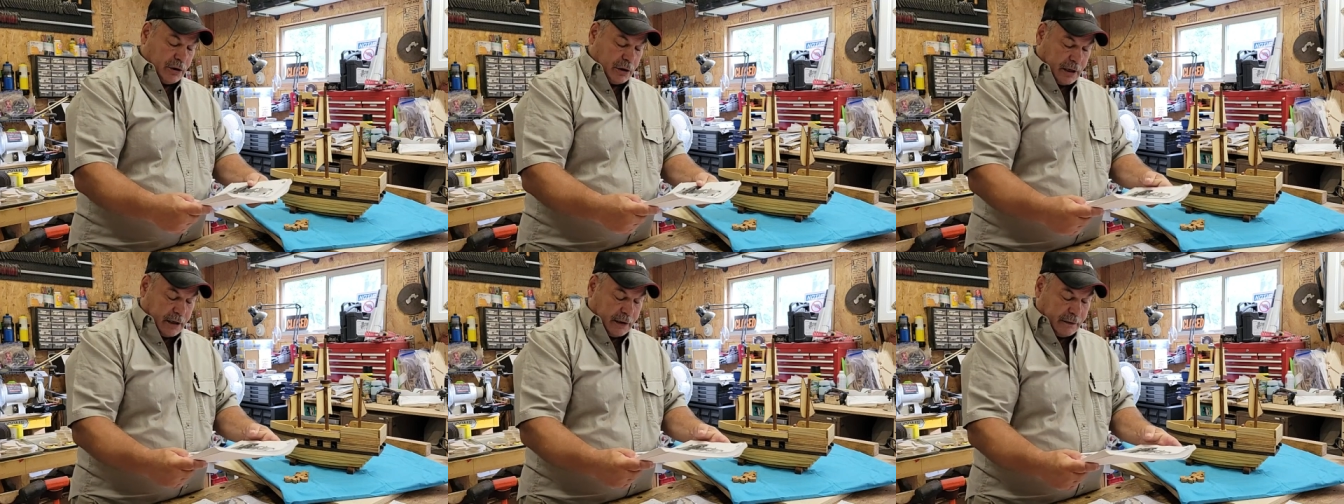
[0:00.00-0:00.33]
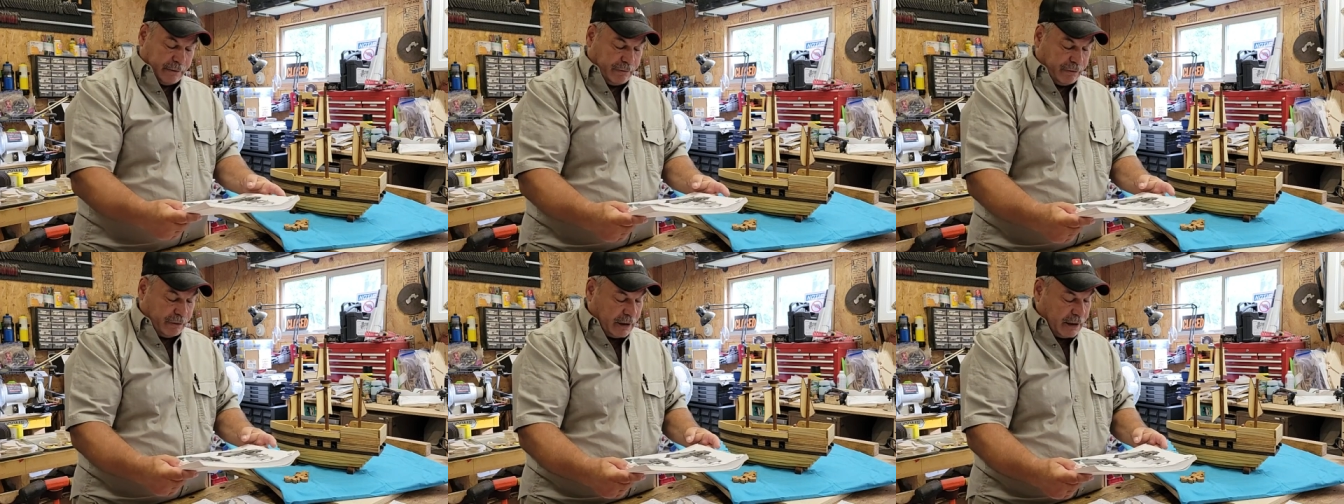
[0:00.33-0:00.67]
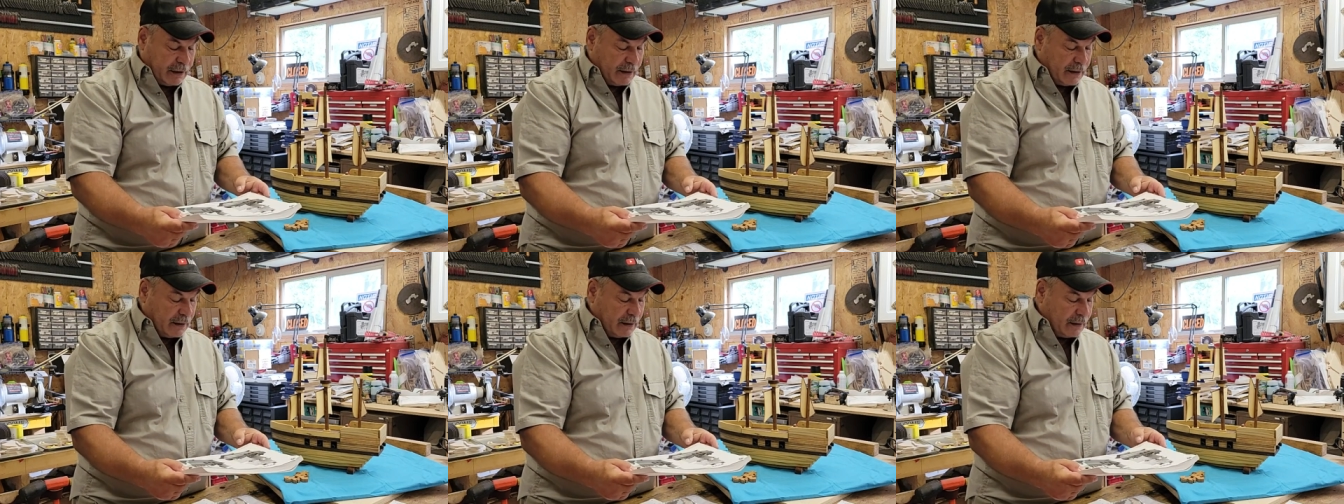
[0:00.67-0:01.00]
On the front
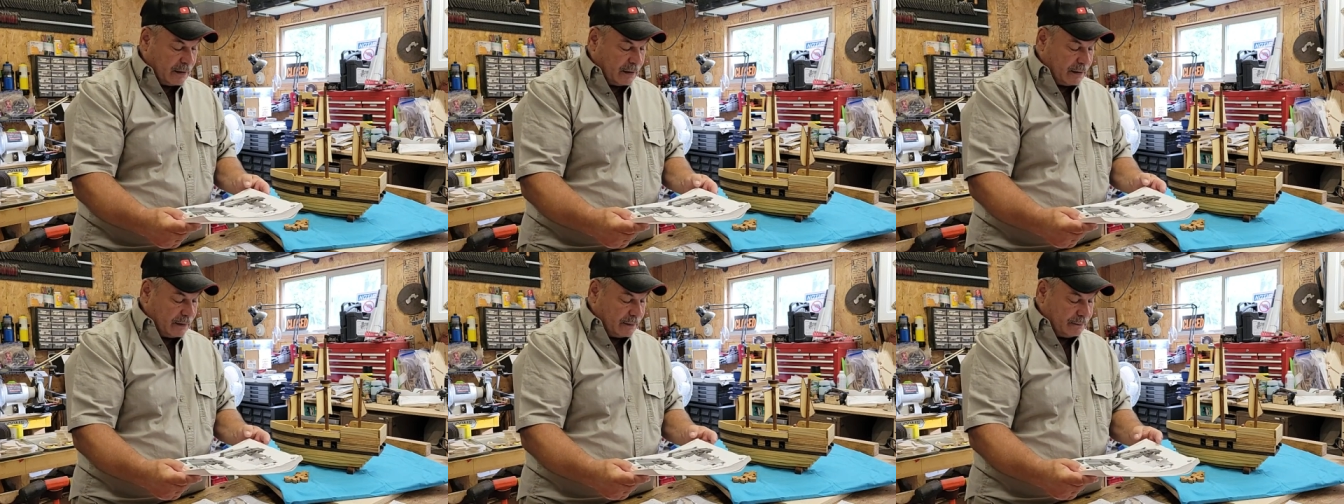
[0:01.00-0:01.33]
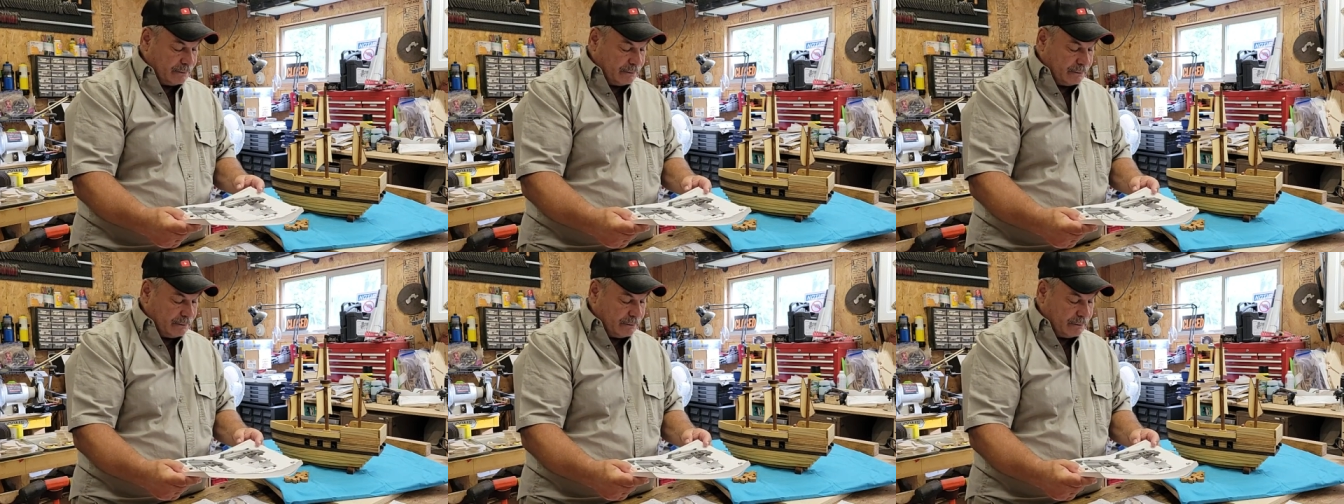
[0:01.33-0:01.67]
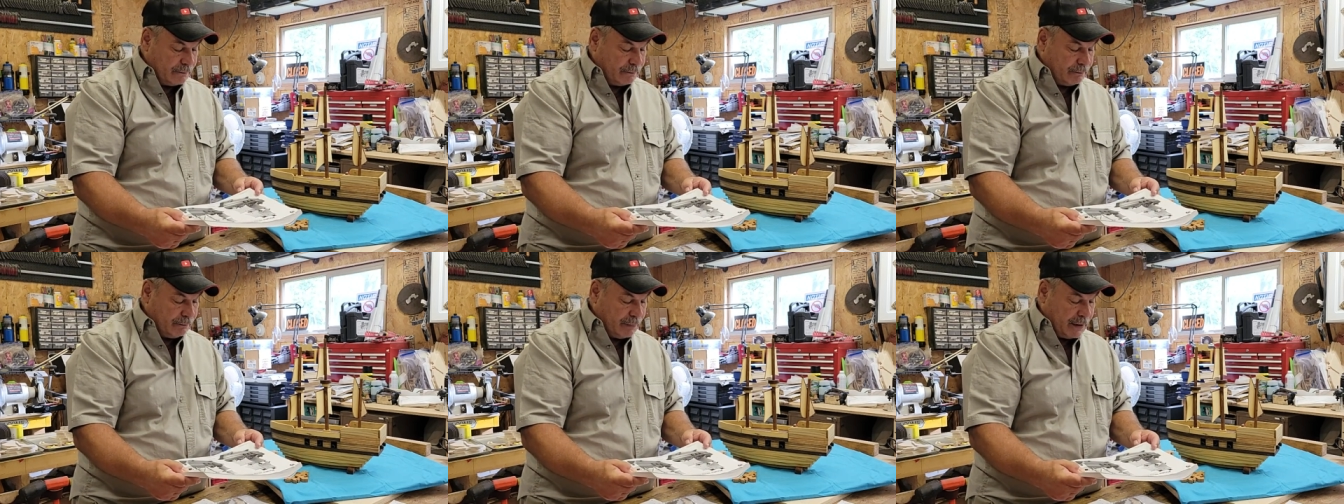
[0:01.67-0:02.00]
of the uh,
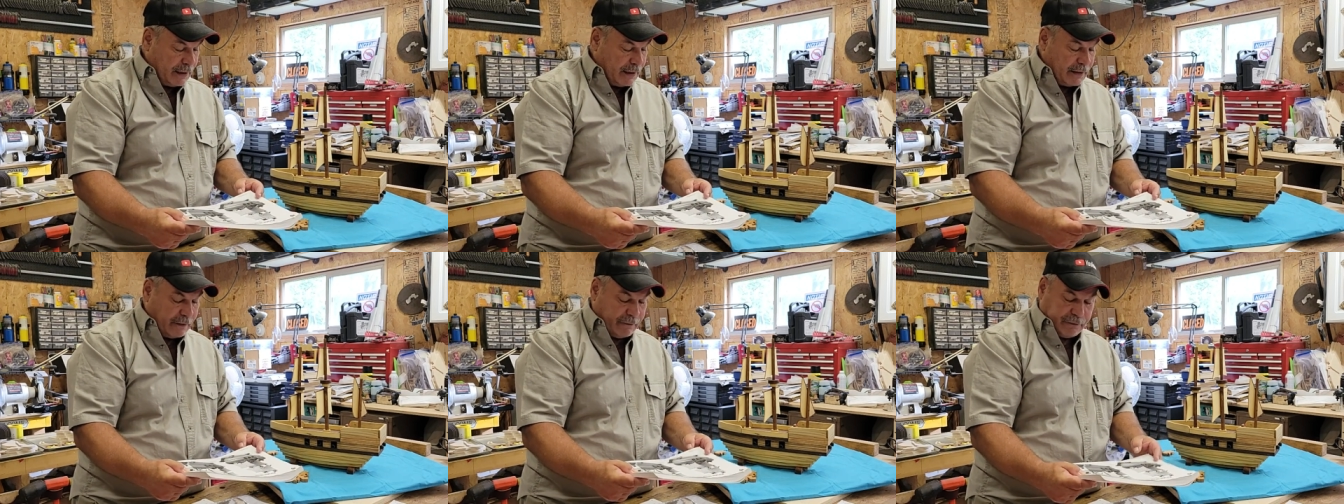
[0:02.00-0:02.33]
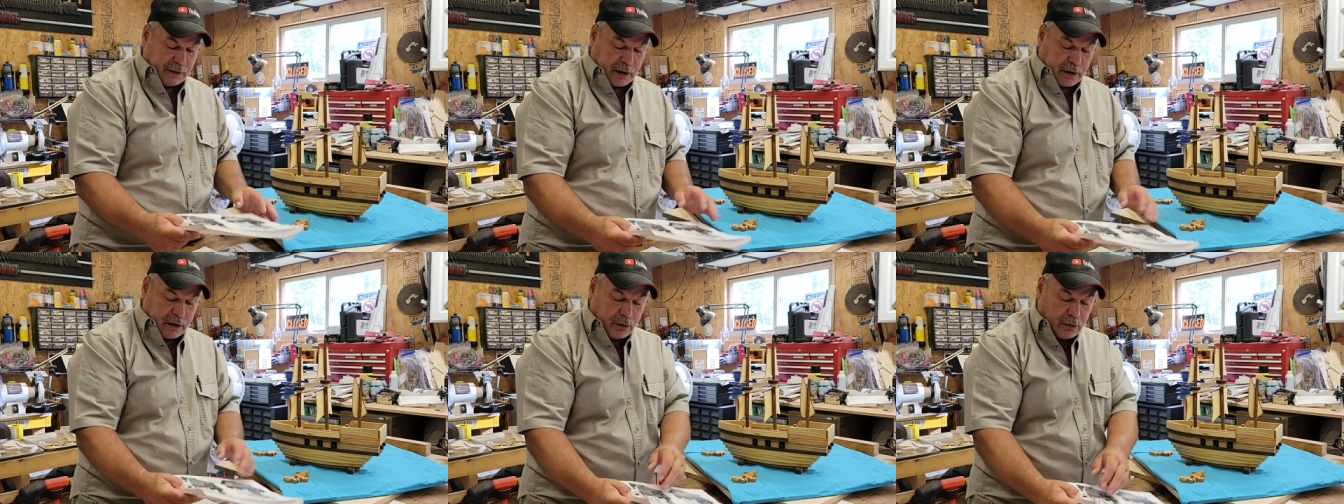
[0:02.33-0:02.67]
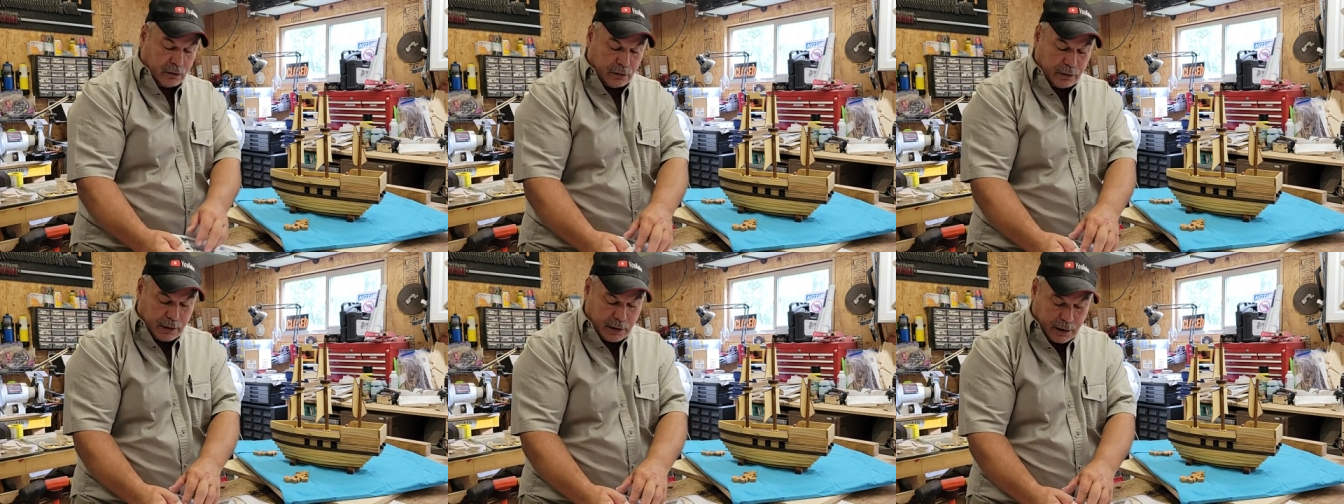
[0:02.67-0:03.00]
PDF
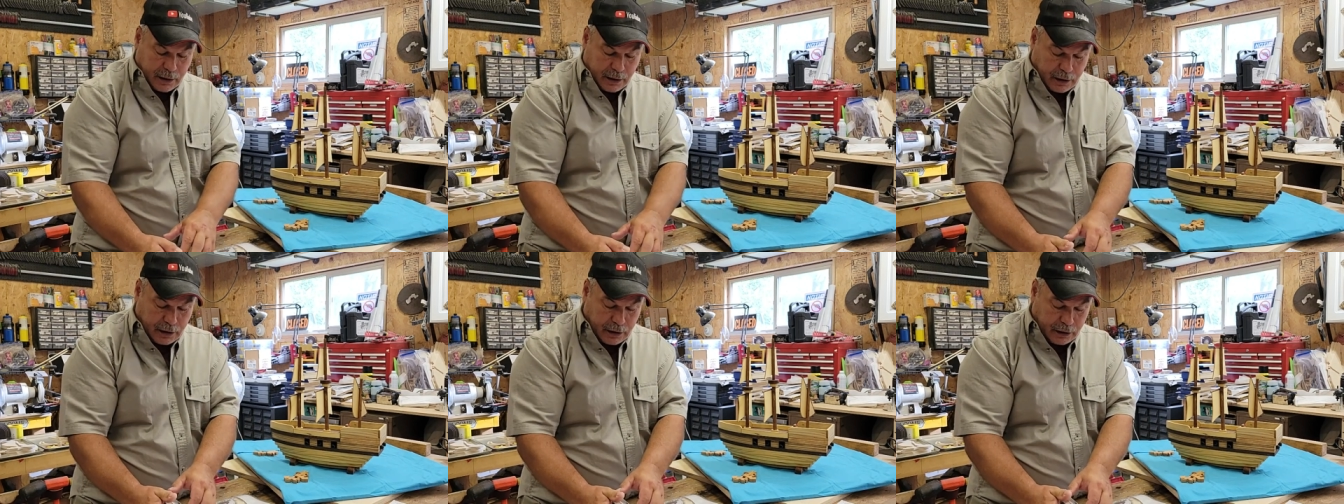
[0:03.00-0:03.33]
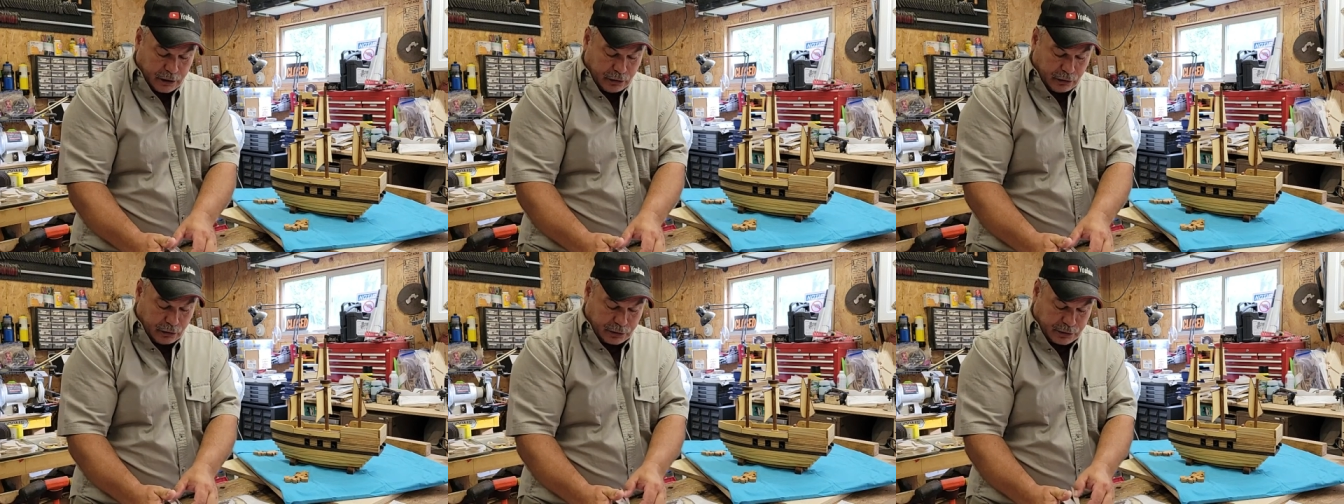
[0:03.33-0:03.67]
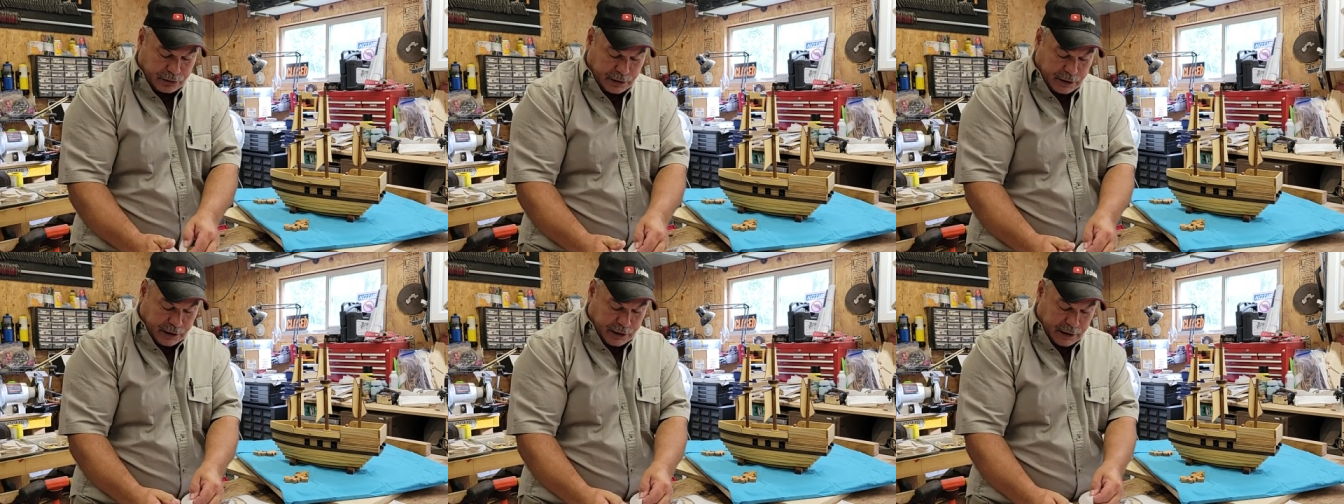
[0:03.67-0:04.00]
download, you'll
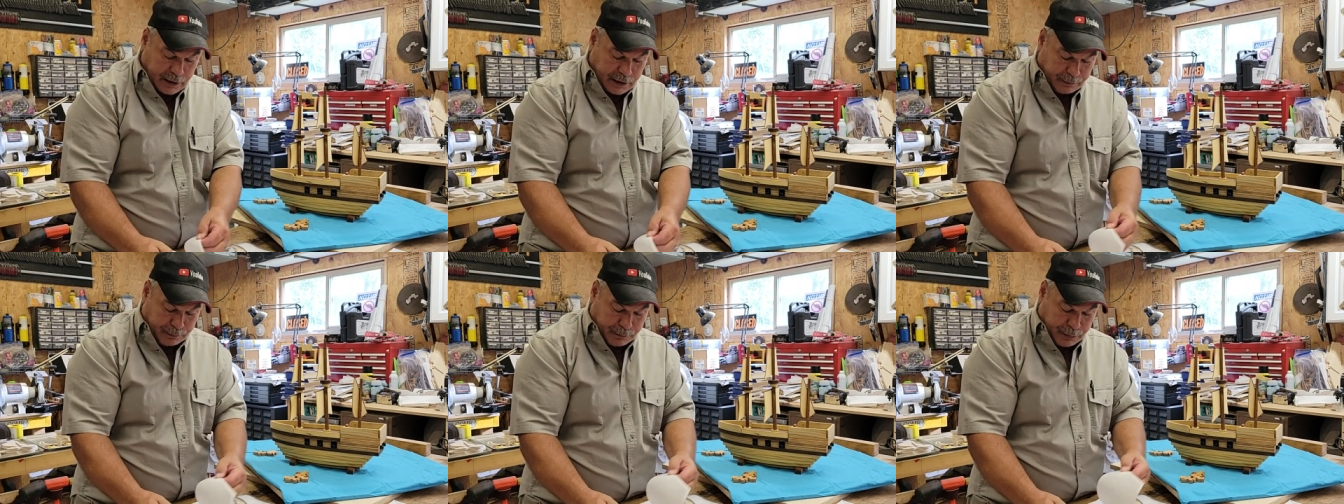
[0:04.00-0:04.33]
see on